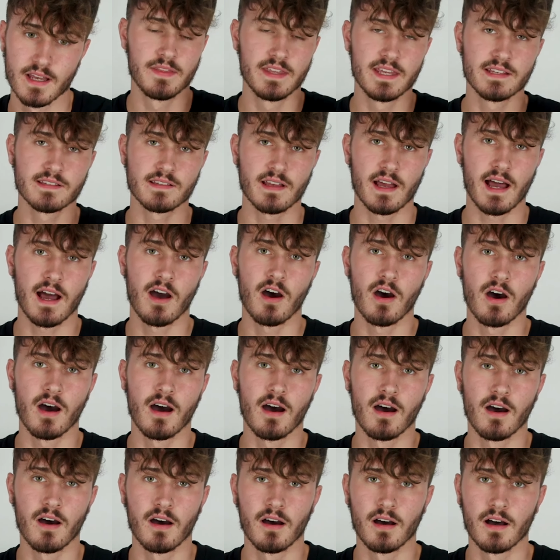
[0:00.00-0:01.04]
These
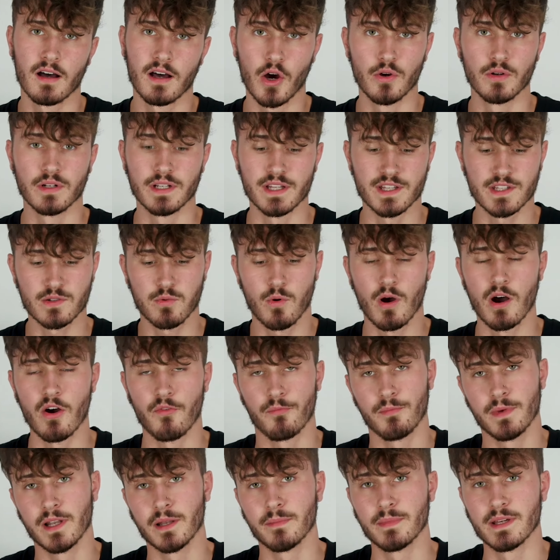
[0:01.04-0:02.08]
are only
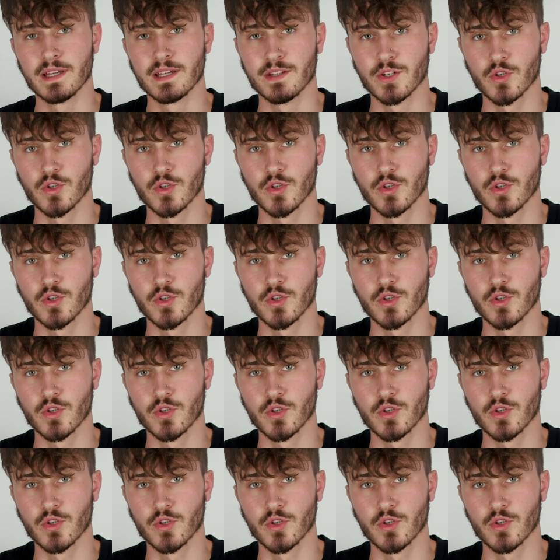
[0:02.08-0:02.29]
12 millimeter